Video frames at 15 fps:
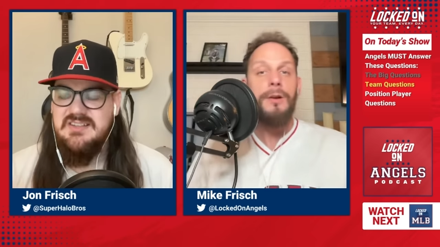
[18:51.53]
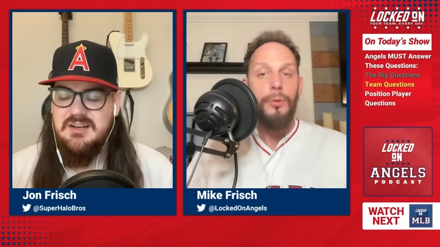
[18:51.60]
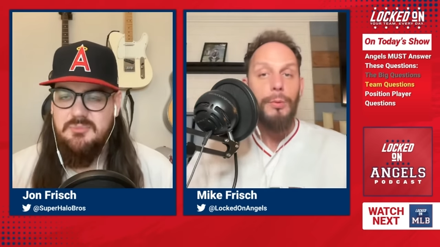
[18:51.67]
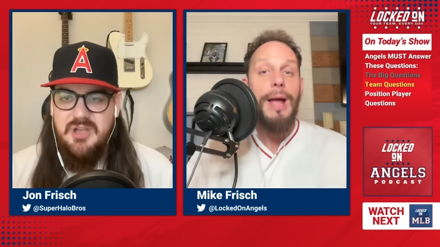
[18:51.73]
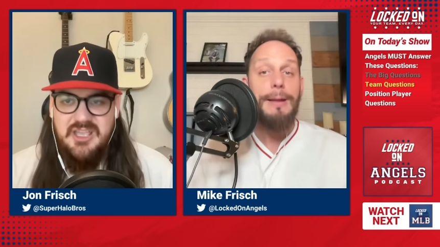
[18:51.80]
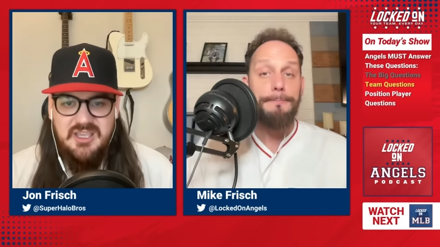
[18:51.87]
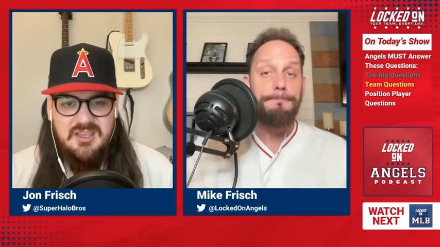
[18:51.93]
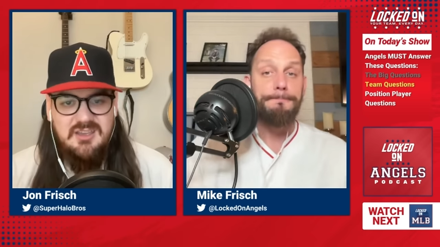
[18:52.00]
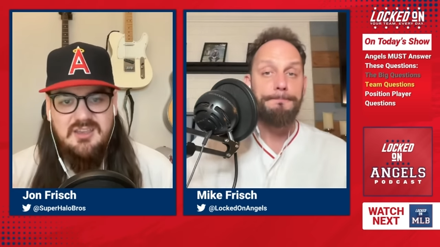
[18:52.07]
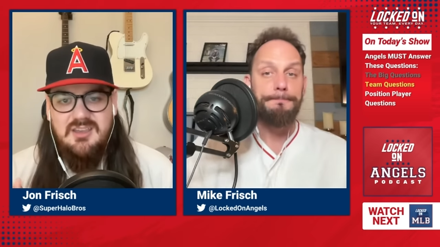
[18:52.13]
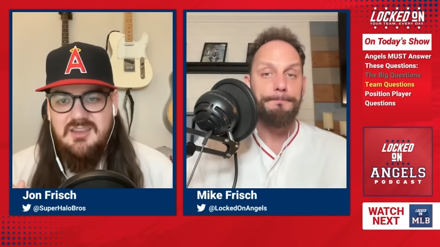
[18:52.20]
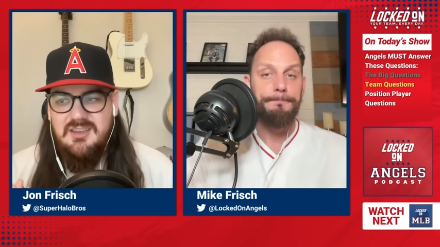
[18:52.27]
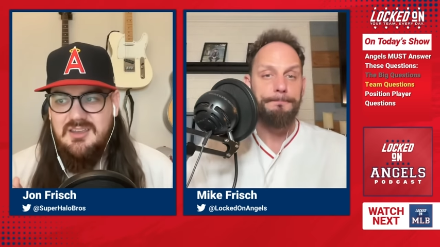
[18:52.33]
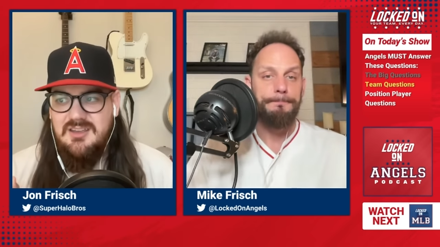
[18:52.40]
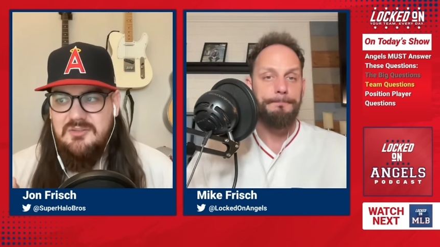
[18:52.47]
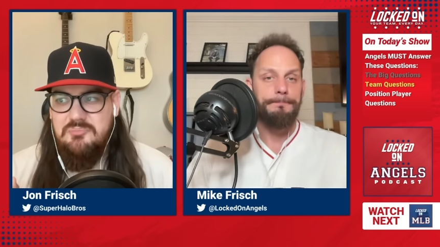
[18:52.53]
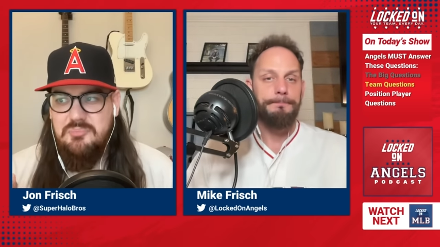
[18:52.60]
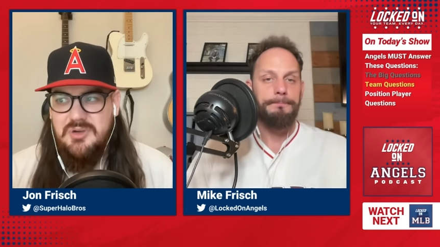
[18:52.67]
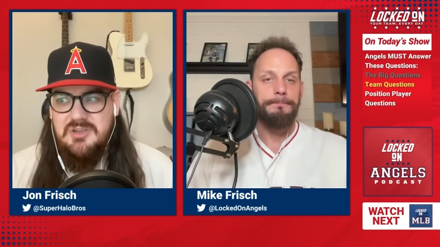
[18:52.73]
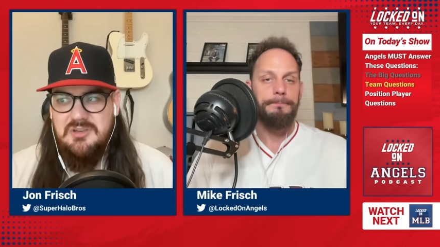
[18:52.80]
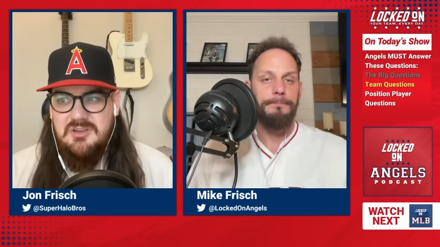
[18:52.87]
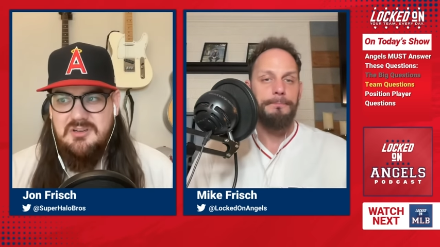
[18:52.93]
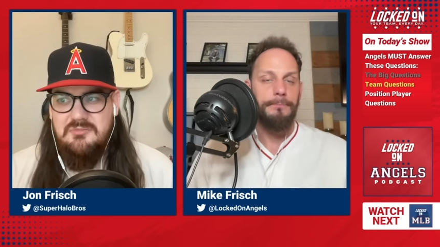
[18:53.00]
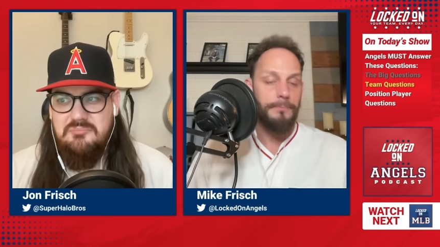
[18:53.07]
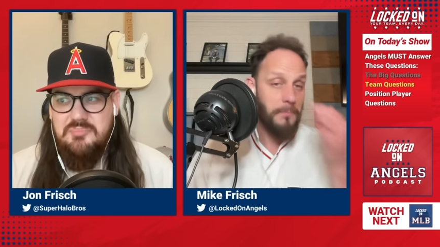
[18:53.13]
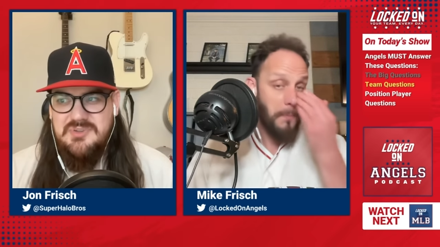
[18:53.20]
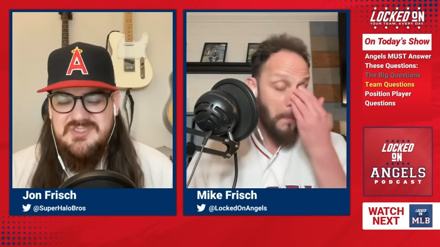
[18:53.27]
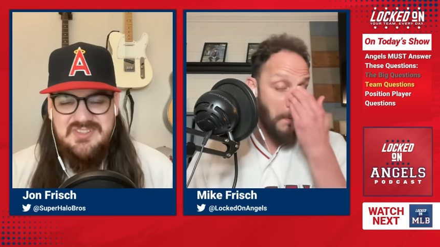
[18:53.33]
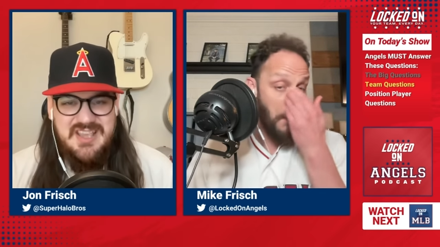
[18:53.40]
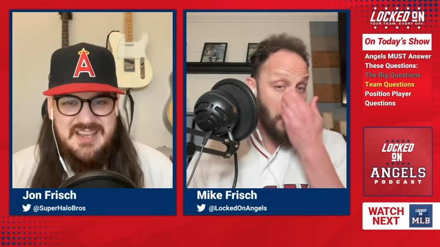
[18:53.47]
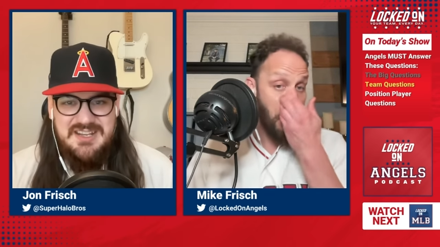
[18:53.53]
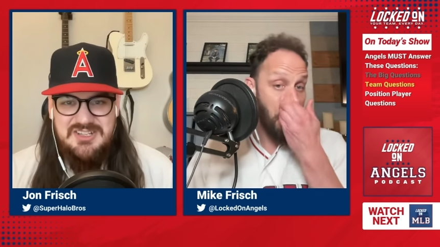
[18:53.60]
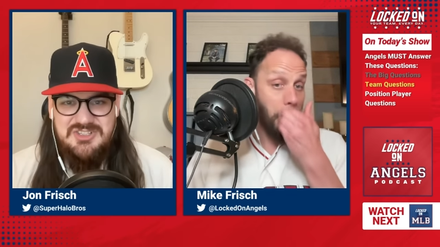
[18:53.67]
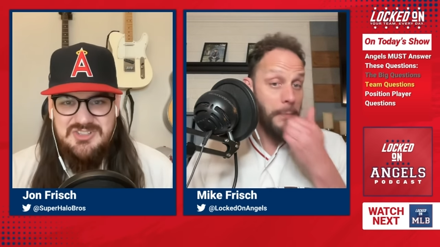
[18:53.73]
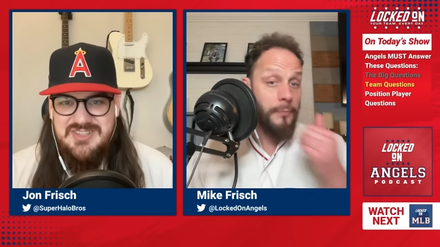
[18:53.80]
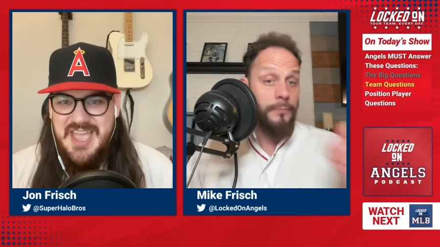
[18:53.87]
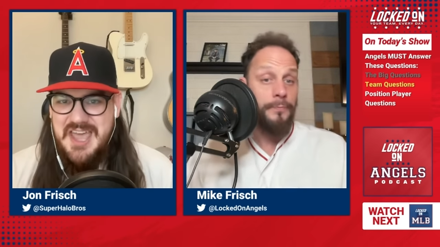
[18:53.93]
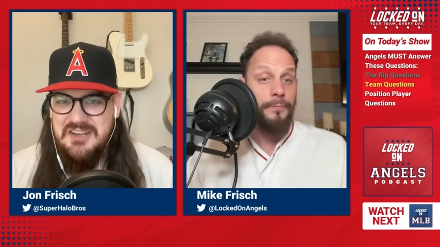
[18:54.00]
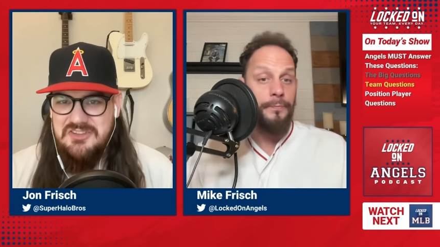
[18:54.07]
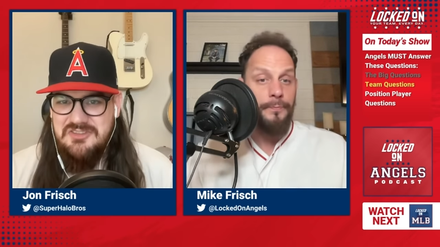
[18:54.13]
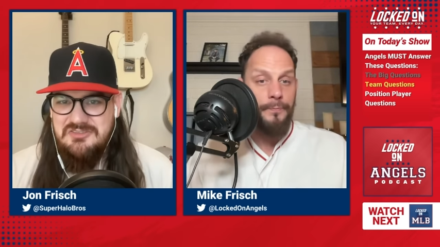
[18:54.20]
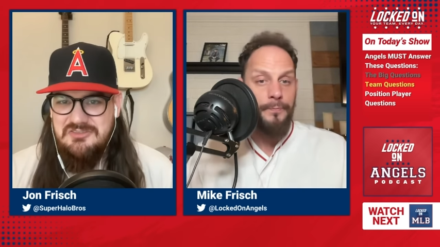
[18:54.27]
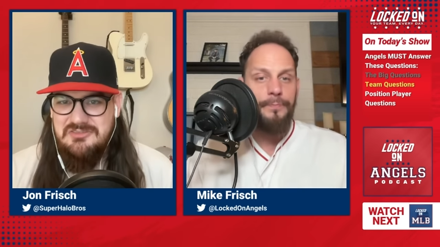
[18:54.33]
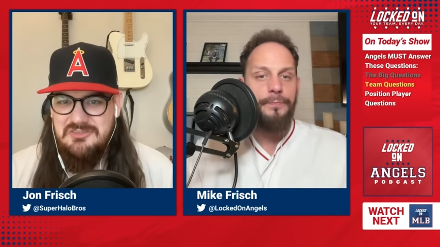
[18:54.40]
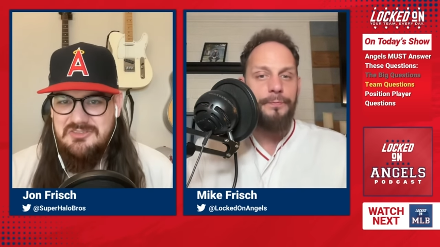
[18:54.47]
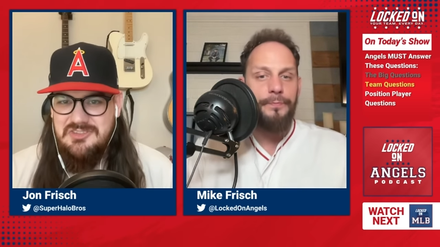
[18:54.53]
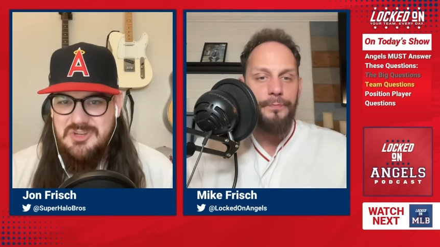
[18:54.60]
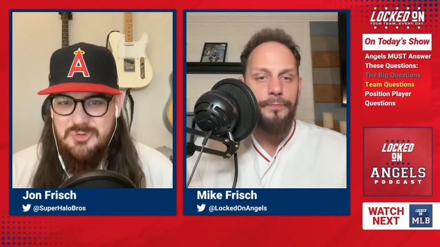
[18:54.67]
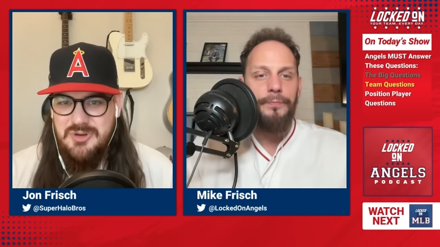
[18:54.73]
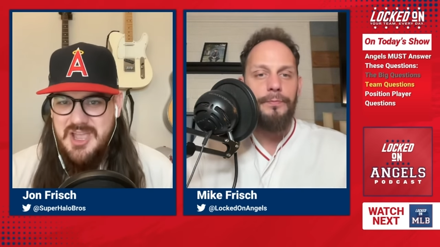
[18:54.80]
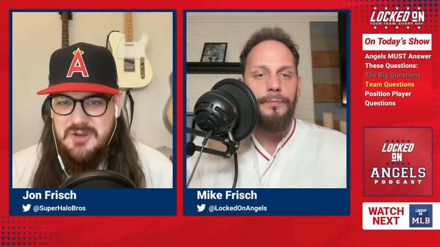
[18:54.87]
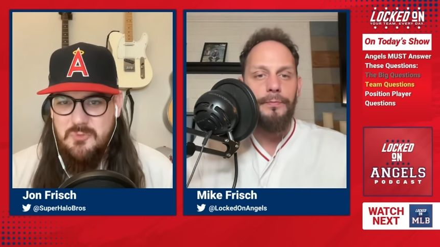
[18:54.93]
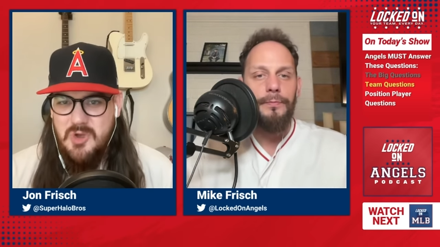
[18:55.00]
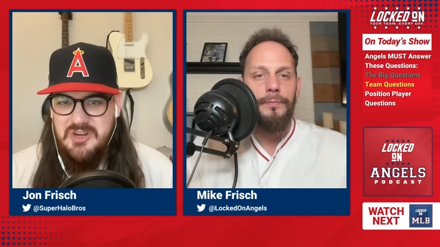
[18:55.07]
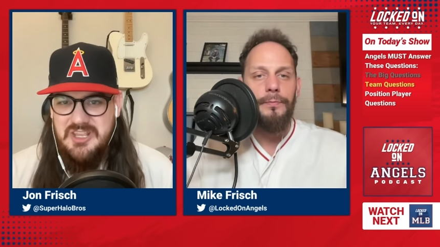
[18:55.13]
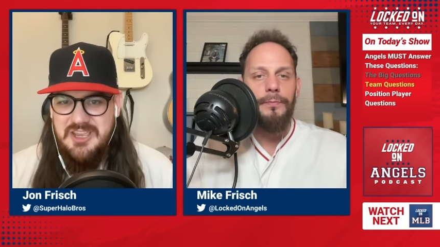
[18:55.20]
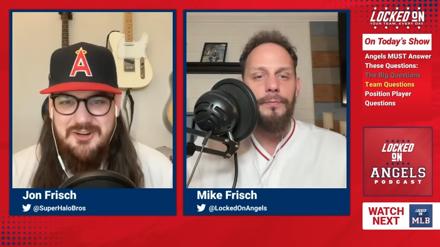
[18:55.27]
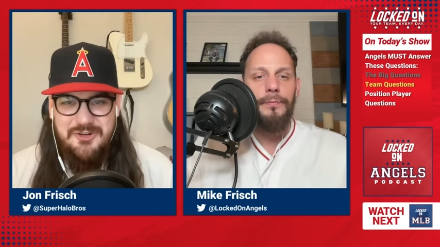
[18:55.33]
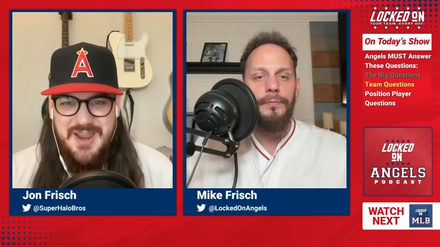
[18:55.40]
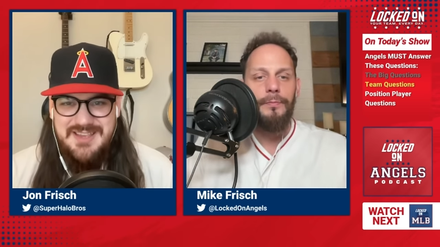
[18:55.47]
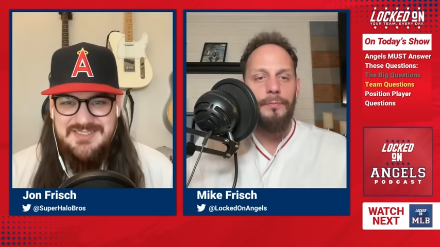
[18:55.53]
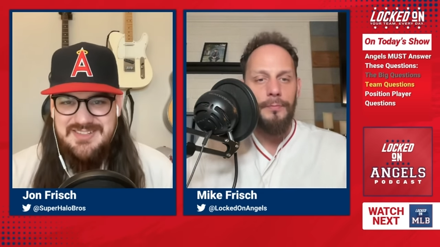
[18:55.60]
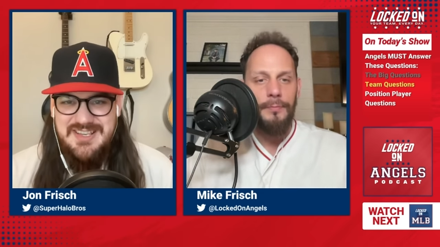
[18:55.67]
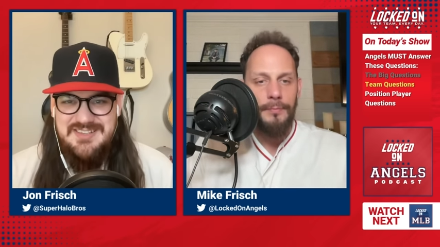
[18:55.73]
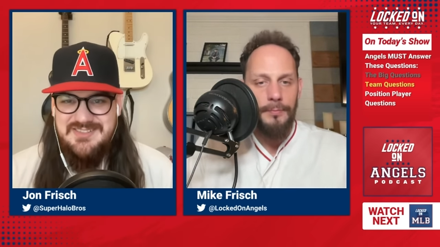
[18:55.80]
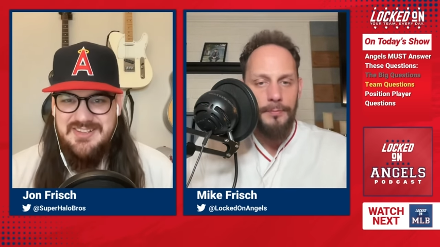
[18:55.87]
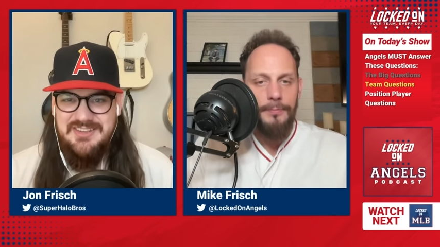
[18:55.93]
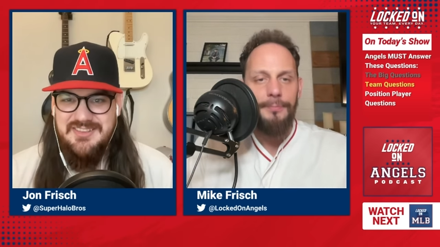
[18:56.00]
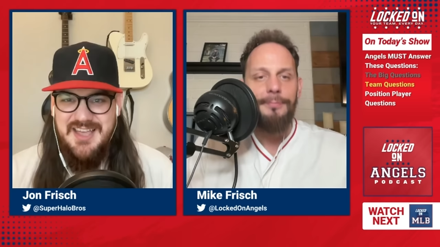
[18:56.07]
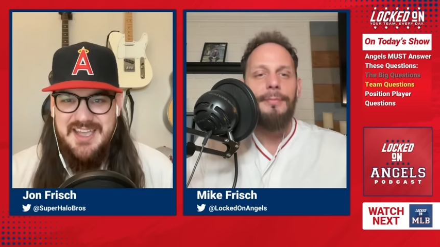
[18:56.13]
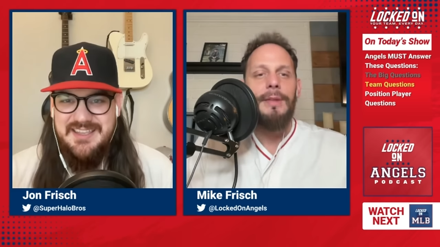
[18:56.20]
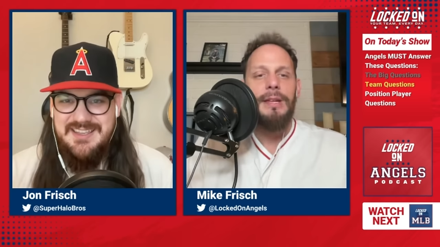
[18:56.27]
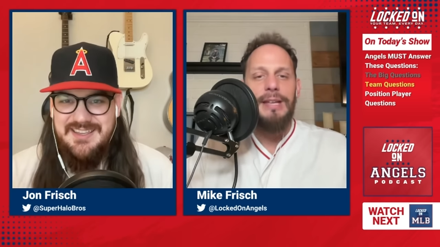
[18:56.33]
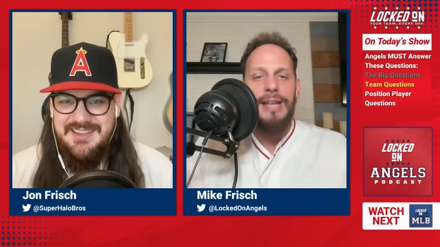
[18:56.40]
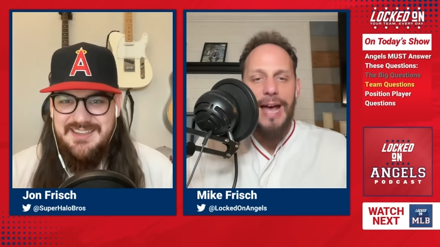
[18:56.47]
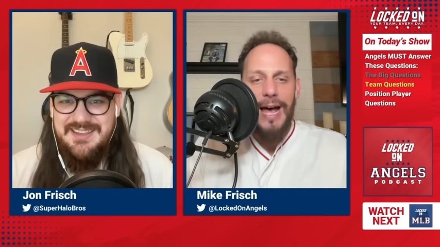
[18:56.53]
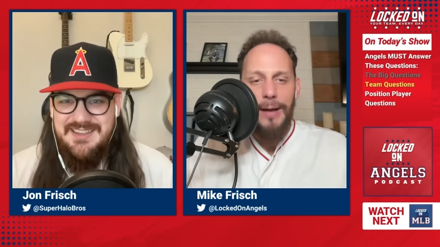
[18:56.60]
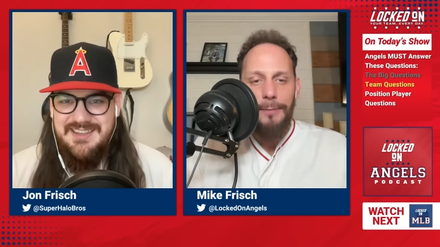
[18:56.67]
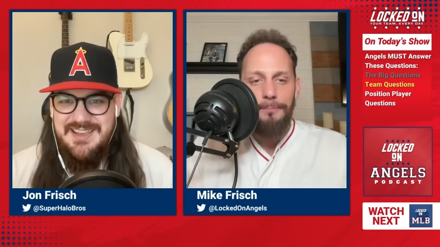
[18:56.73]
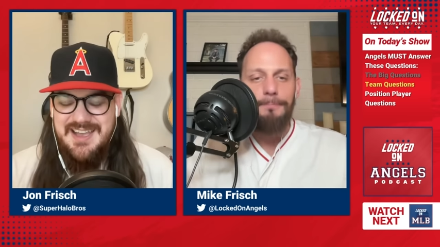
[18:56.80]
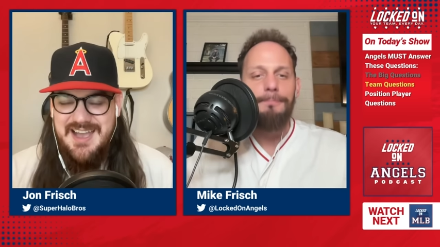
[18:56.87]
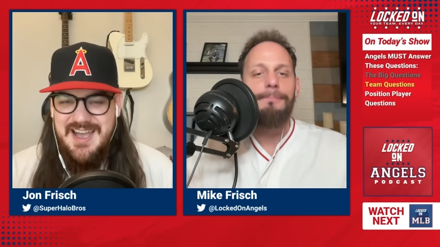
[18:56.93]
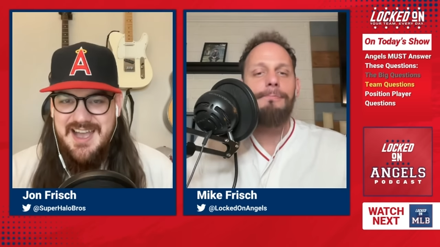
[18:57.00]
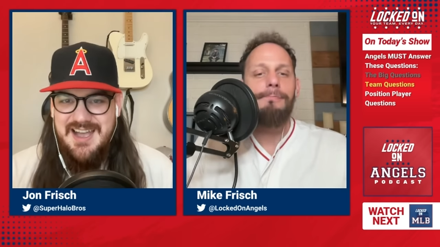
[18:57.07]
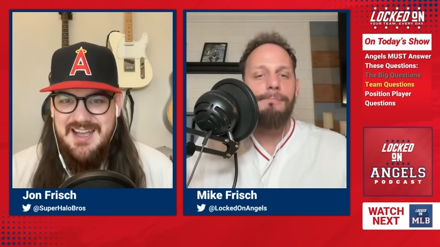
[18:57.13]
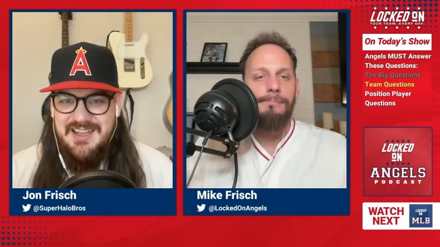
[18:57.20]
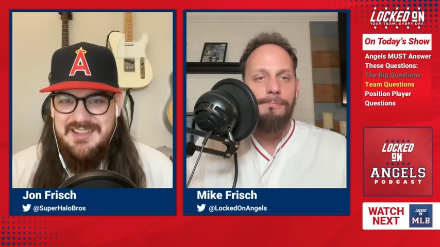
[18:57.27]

Speaker 1: I'm right. like, but but Sandy just had a 291 ERA season like yeah uh,